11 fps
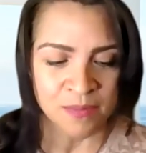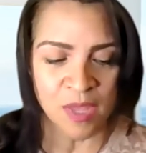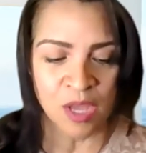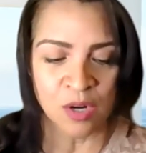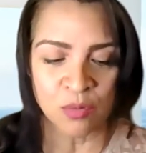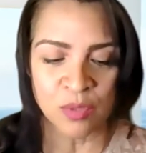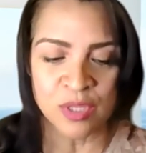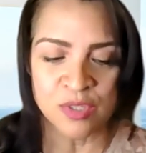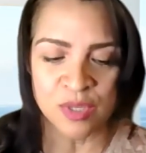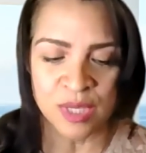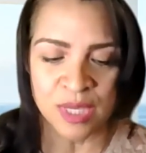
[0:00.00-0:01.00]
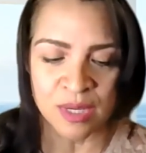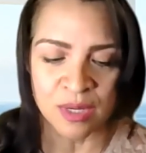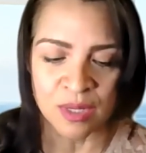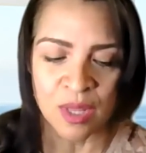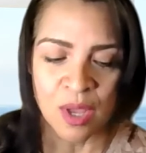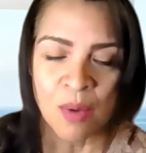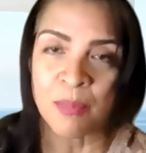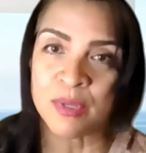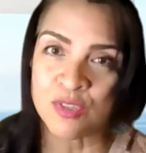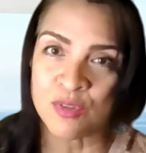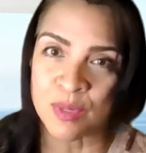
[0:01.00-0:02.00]
not only to heal,
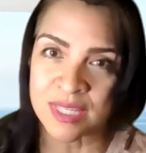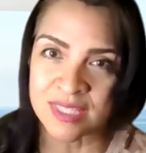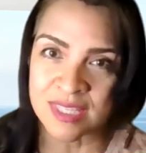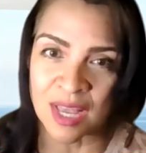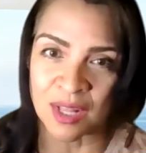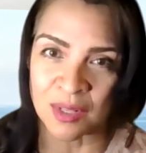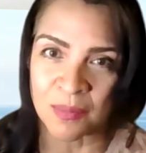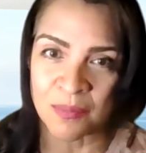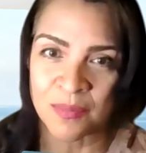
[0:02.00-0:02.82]
but to excel.